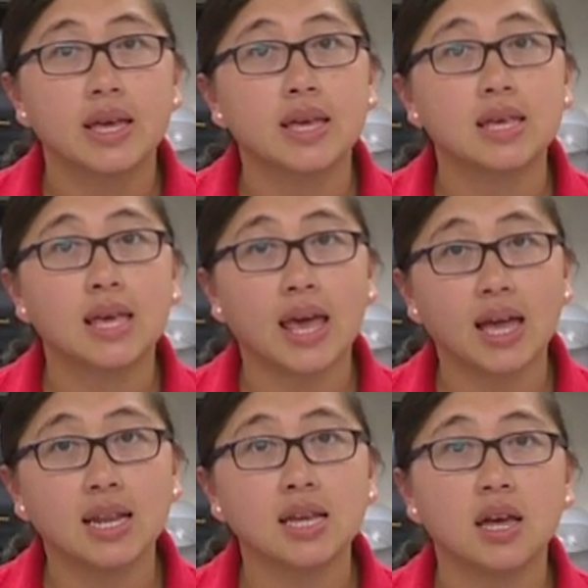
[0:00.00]
In
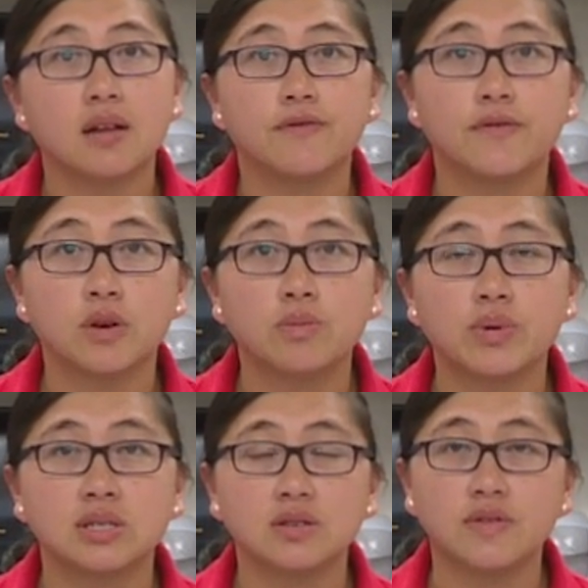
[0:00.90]
canning and food
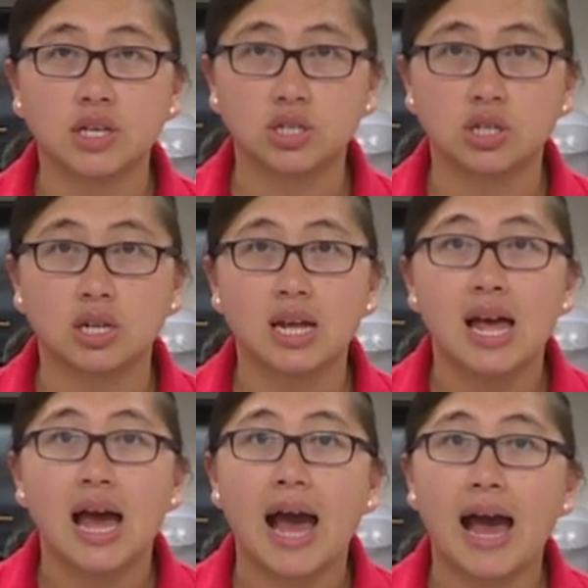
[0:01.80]
preservation,
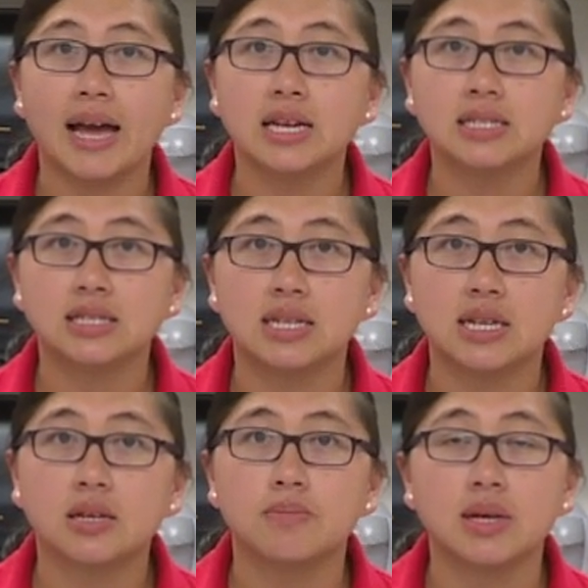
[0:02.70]
high
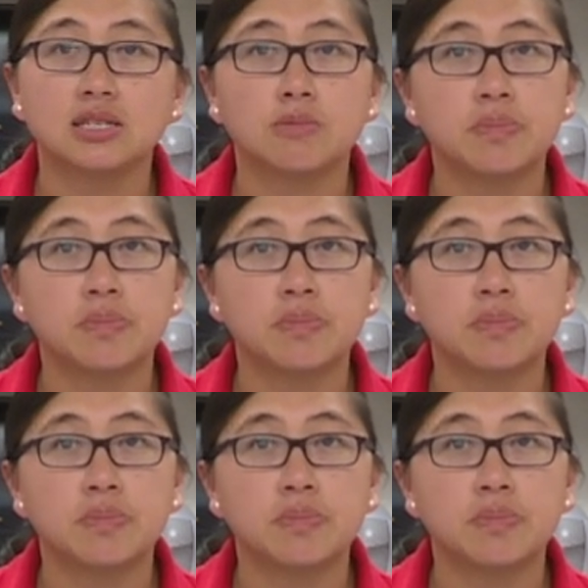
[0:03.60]
acidic means a